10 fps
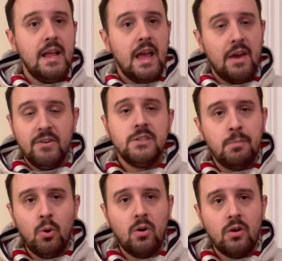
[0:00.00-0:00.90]
If he's
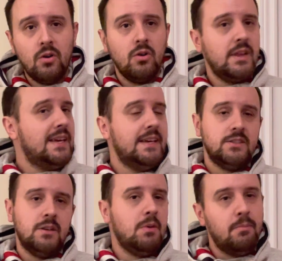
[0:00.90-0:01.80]
poor early, he's
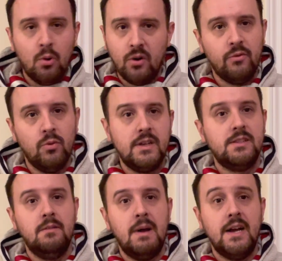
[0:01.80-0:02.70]
going to be poor for the rest of
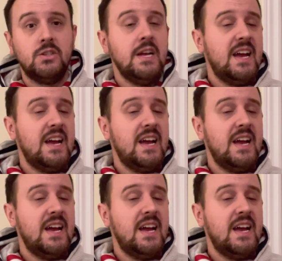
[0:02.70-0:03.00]
the match.